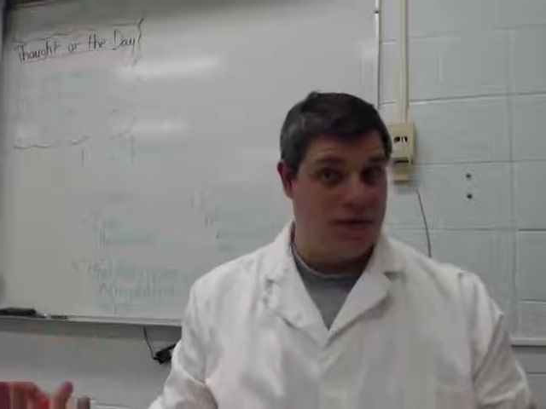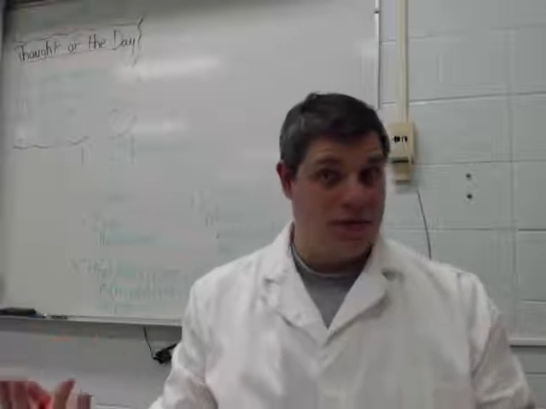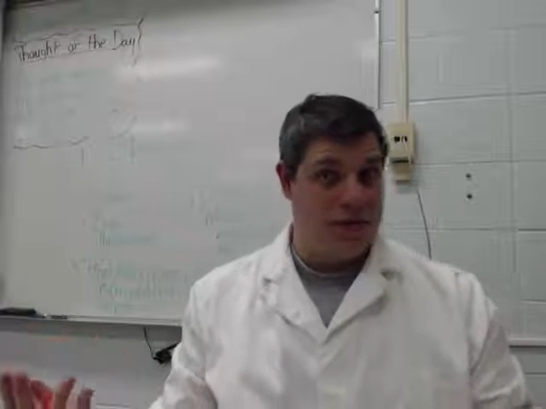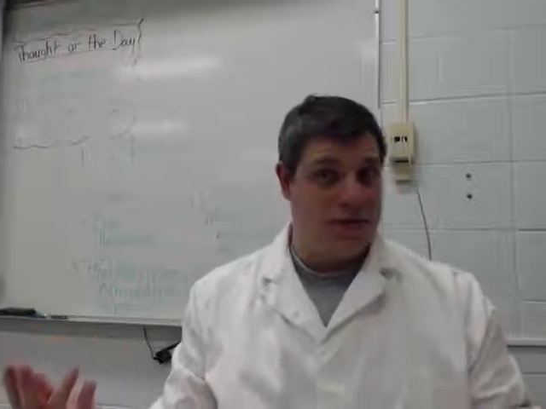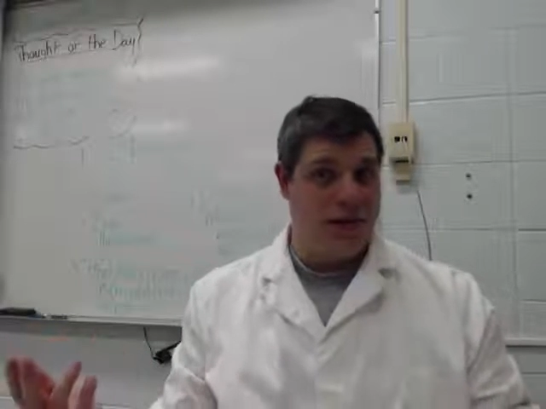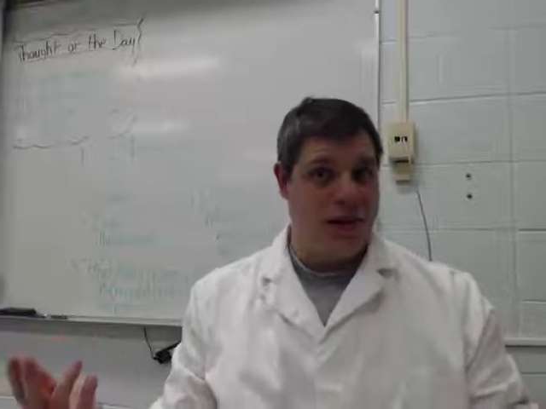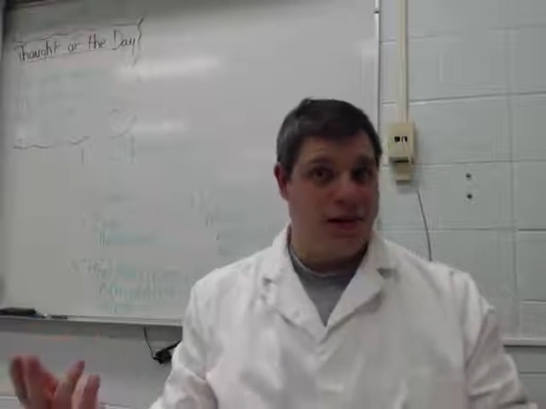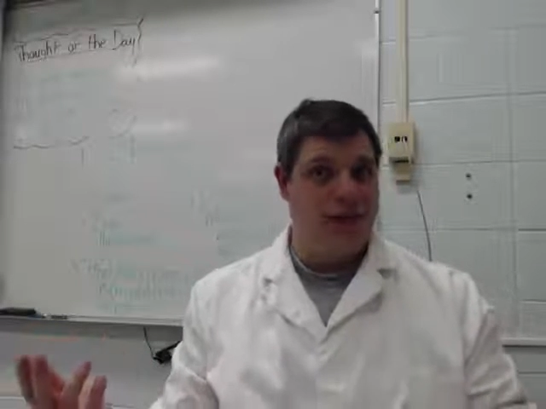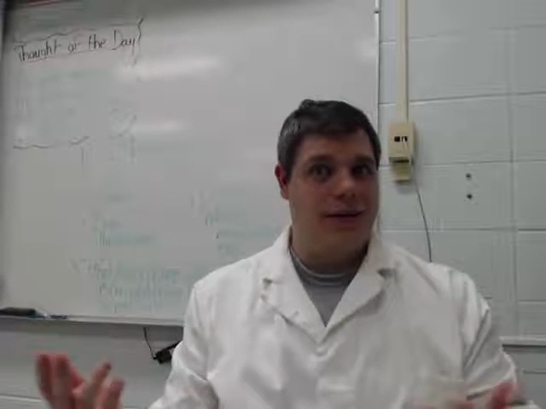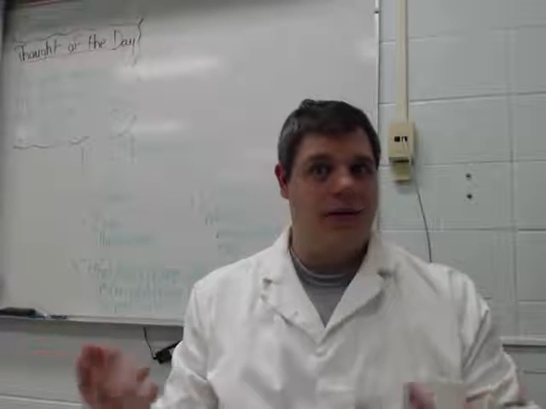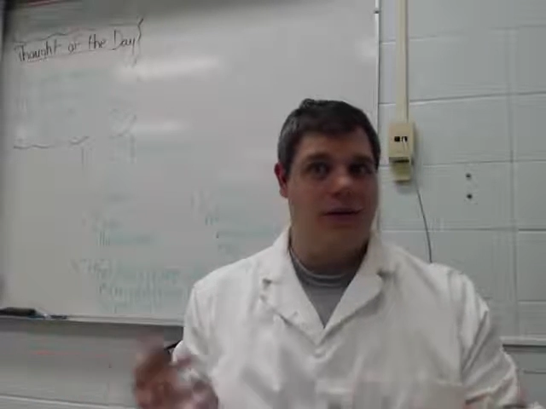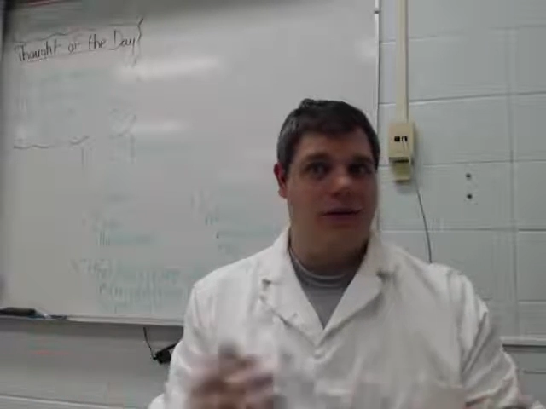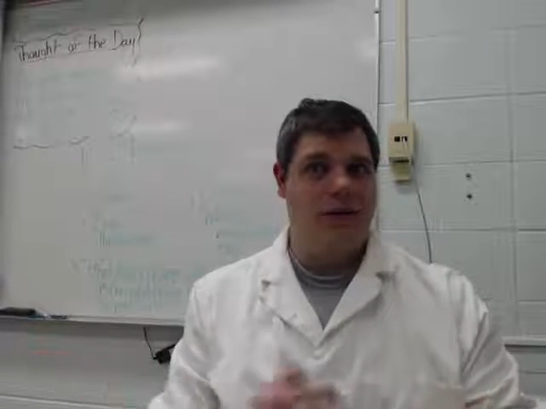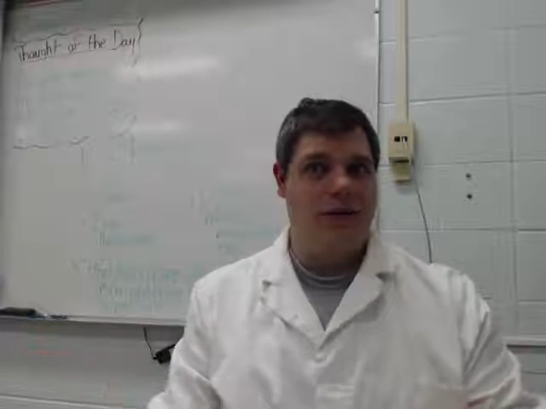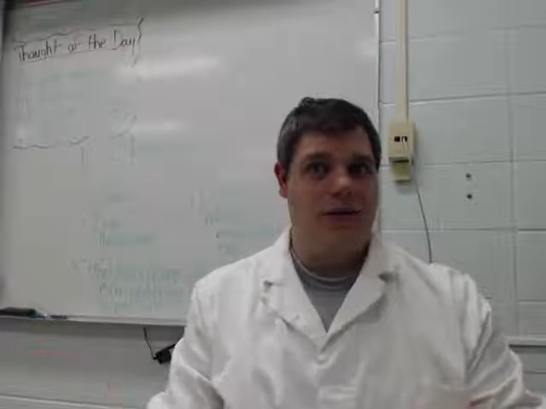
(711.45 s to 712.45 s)
chlorine
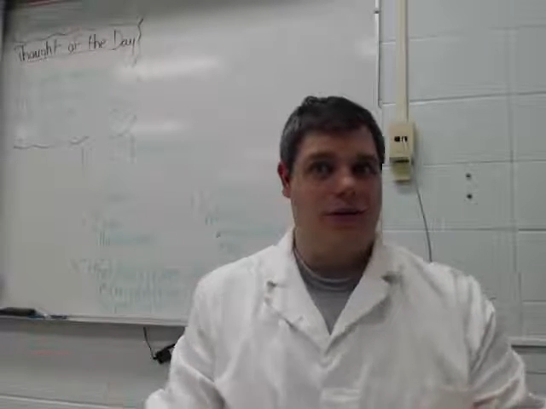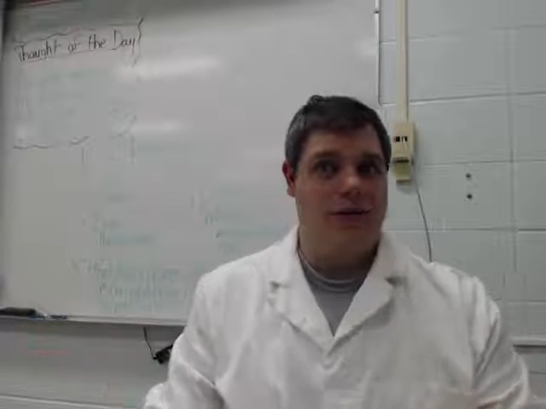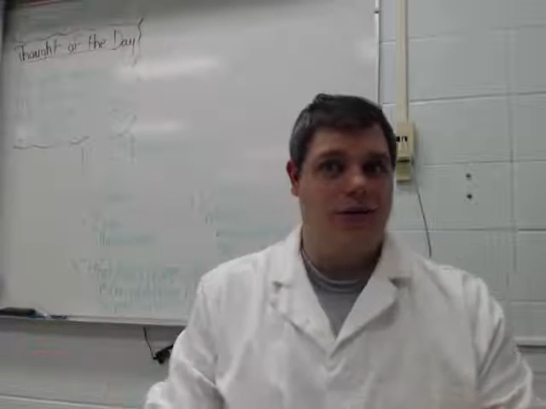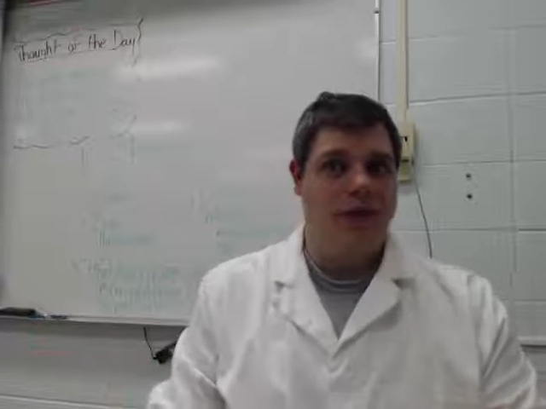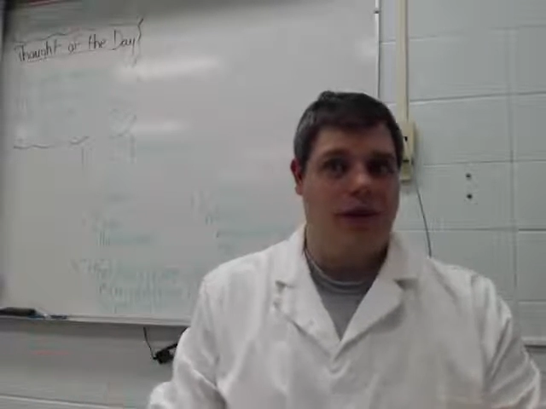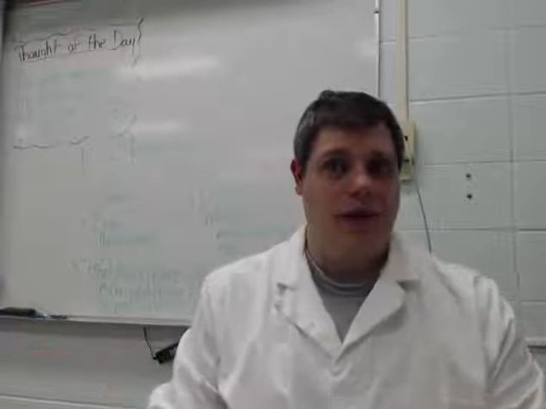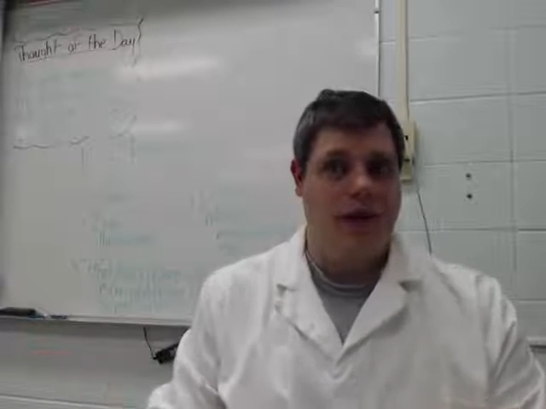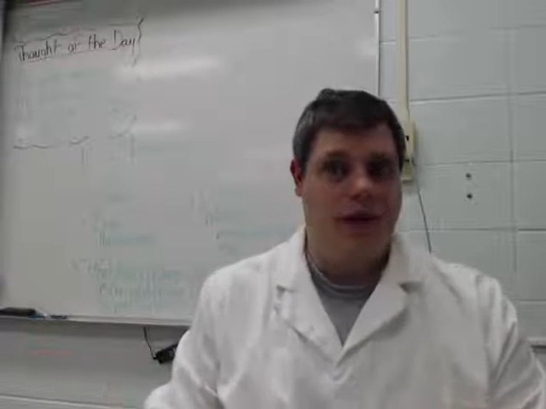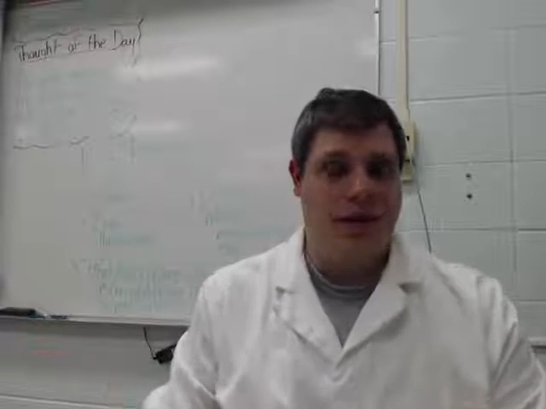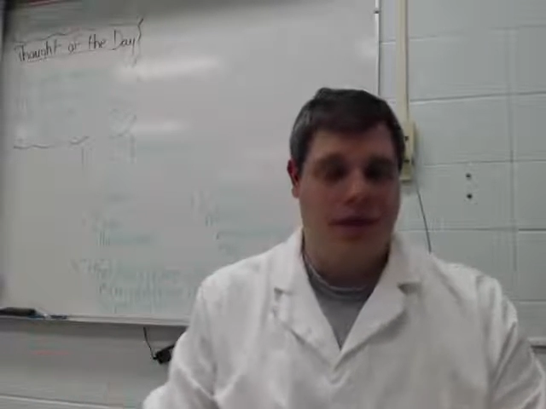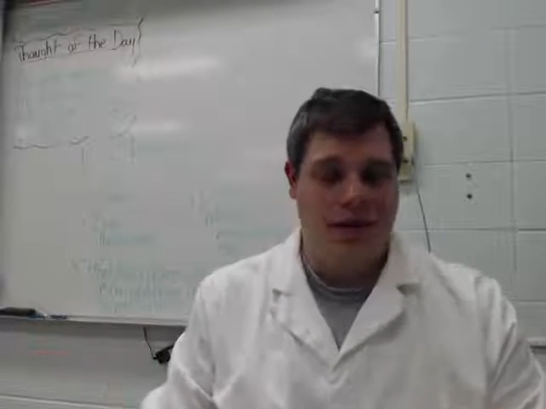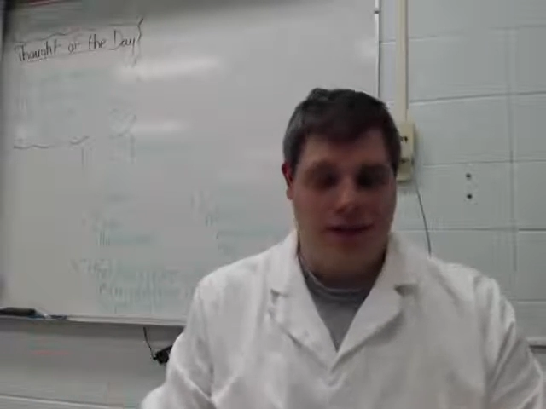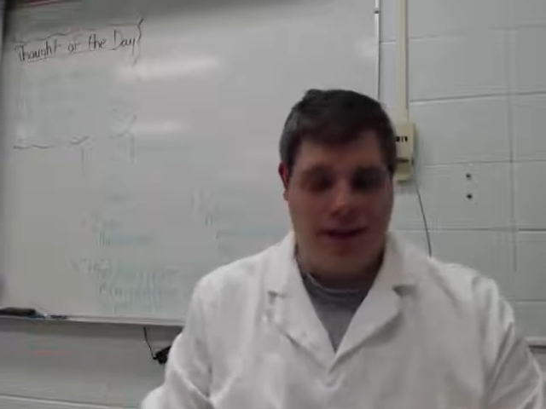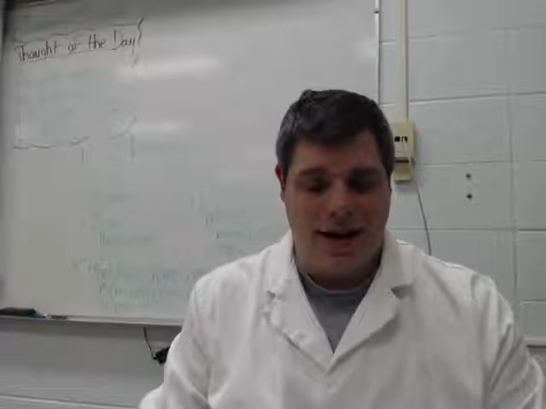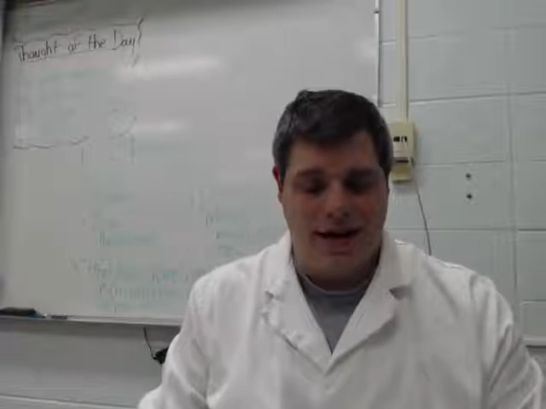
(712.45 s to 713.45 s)
to break
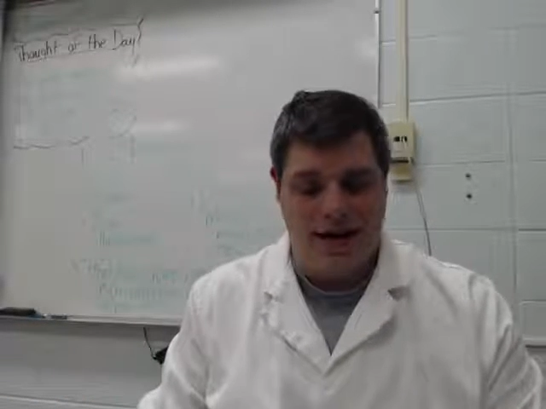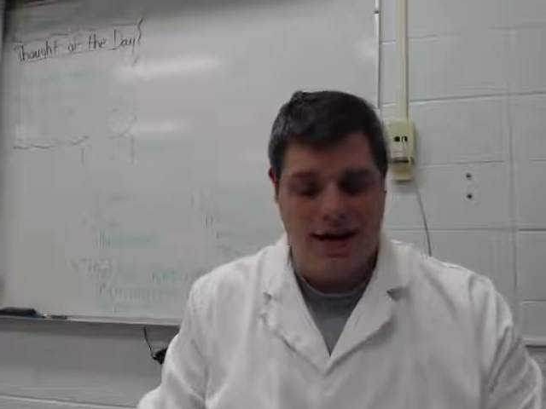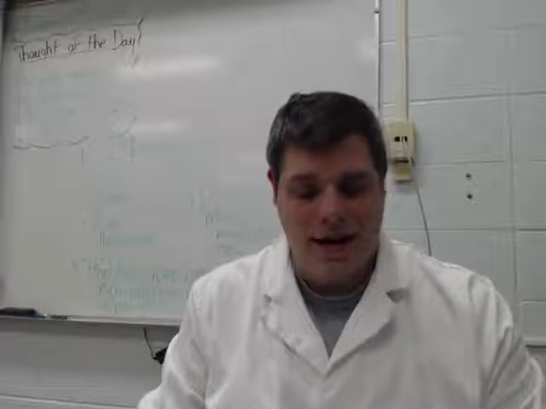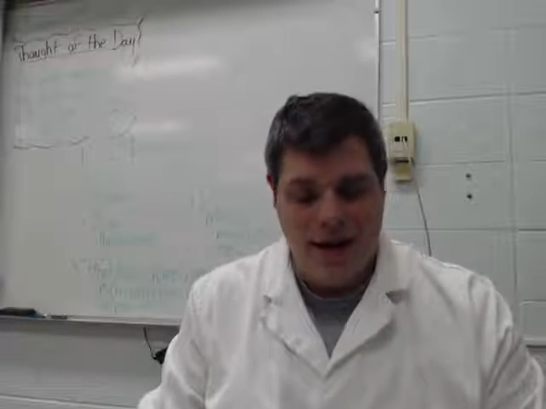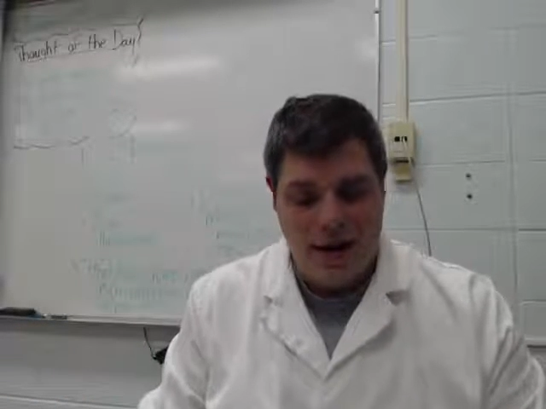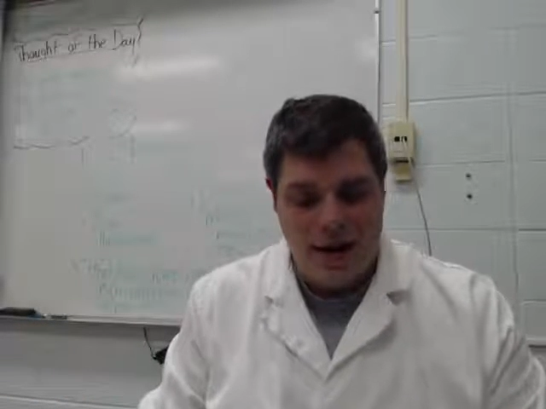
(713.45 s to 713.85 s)
down.